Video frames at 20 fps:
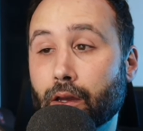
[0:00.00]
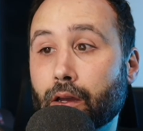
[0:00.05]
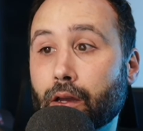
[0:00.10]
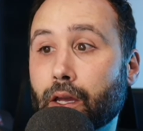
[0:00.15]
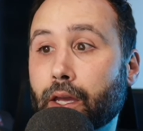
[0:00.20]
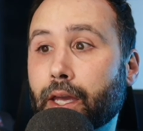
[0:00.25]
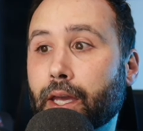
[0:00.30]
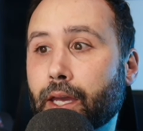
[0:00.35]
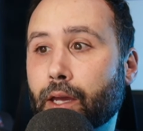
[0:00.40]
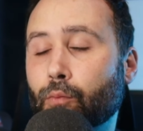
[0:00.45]

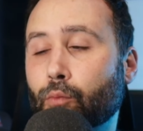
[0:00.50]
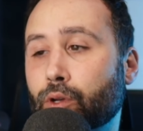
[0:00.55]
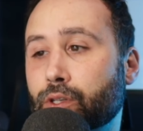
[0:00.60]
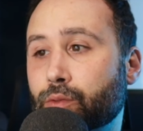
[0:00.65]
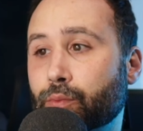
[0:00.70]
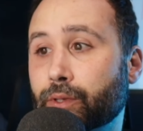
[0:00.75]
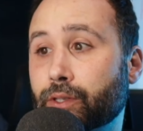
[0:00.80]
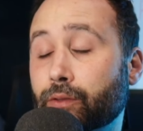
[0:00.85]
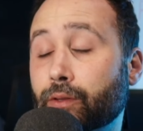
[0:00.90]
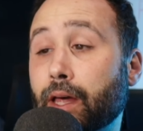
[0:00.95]
And once
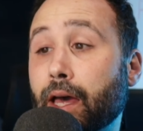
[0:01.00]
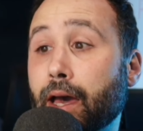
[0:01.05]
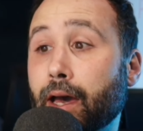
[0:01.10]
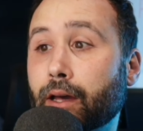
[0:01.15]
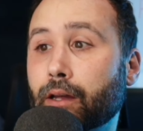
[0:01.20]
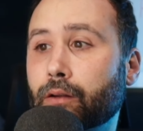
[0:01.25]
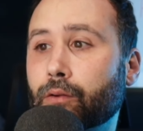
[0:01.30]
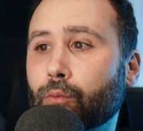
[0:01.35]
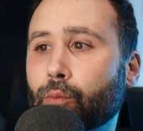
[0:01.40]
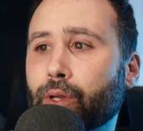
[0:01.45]
we do
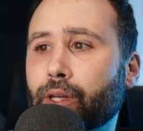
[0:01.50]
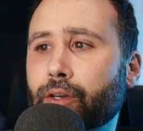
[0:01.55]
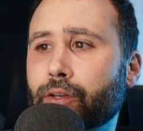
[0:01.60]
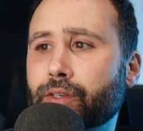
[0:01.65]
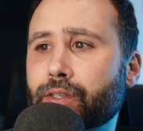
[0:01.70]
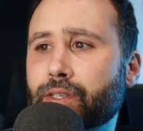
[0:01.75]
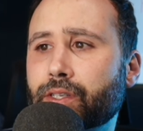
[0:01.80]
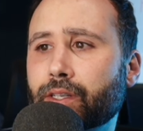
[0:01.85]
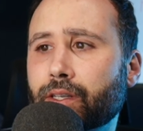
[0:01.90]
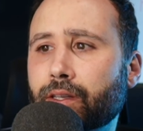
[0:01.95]
that, we could
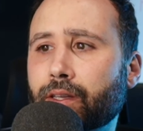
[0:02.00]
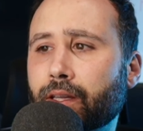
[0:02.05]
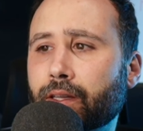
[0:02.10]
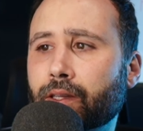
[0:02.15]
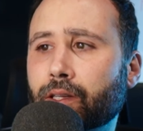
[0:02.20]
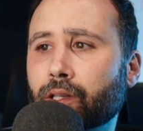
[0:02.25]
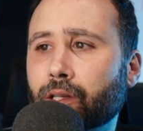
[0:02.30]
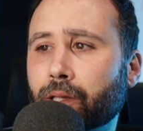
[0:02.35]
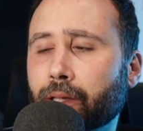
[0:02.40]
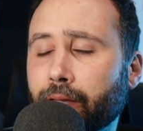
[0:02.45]
see that
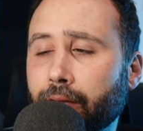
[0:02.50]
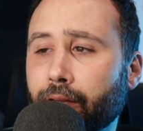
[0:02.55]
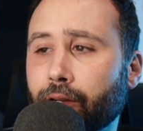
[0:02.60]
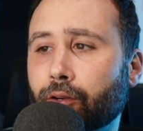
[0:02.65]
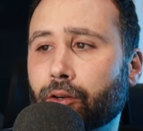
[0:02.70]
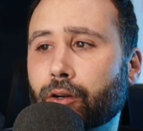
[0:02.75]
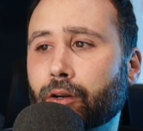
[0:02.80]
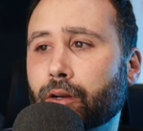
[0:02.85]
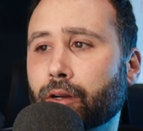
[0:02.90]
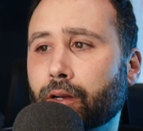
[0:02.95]
the
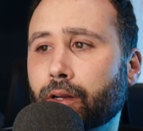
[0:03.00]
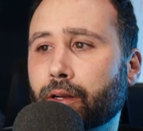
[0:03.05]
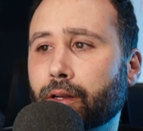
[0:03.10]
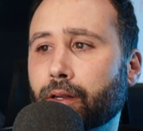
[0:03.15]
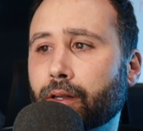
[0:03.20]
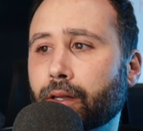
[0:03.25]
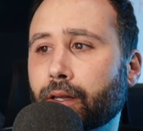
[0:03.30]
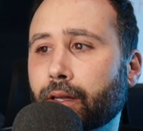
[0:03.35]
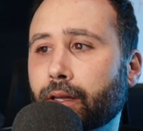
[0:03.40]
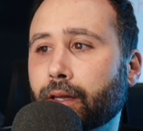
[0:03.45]
leader
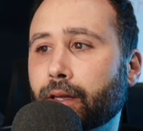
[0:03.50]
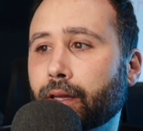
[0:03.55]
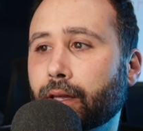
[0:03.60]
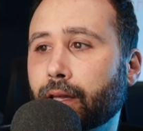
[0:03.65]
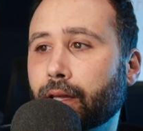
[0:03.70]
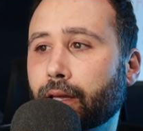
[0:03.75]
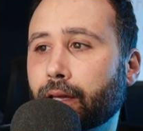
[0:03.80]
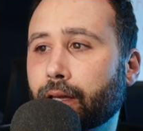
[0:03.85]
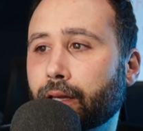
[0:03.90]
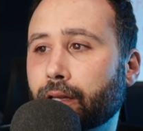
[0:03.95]

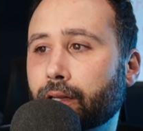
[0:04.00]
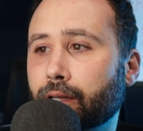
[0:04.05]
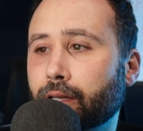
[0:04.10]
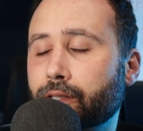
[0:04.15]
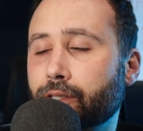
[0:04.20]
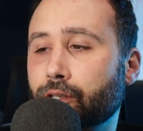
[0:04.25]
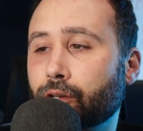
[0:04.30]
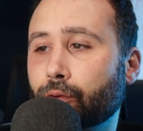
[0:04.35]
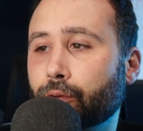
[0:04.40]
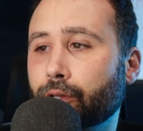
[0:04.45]
in, let's
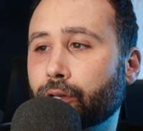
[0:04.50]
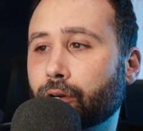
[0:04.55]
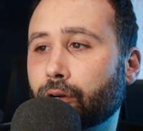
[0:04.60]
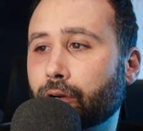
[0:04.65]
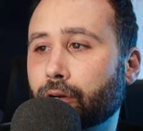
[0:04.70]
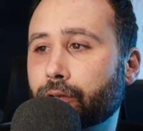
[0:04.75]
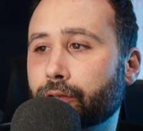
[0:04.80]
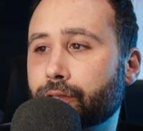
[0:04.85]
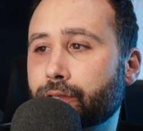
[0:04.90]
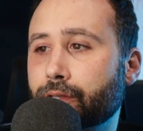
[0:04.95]
go
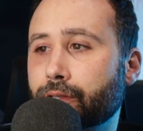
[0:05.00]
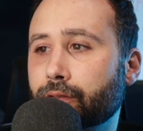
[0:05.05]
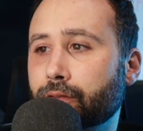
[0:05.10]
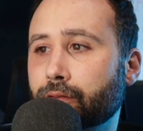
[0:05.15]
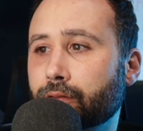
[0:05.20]
yards.